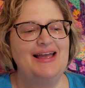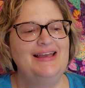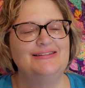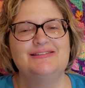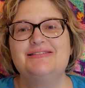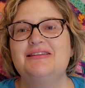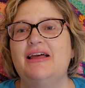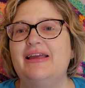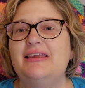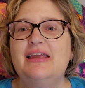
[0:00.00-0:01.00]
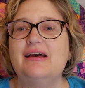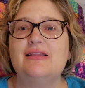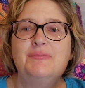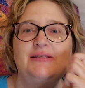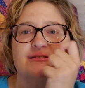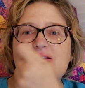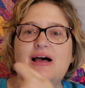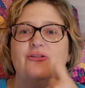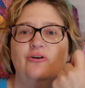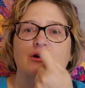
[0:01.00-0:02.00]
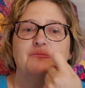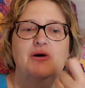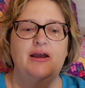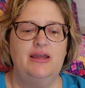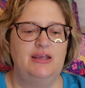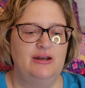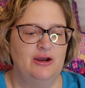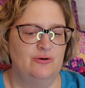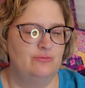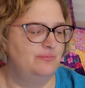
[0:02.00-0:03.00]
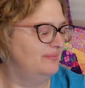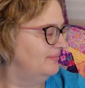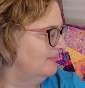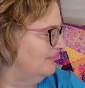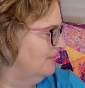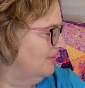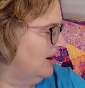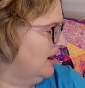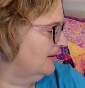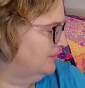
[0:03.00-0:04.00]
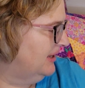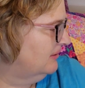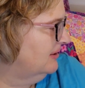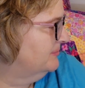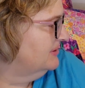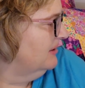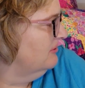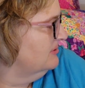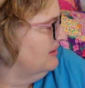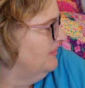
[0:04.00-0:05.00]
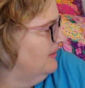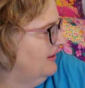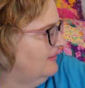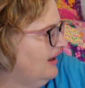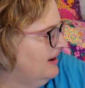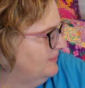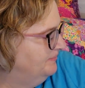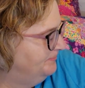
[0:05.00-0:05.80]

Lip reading: It's like, yeah, let me slather on my, you know, hot pink lipstick or something like that.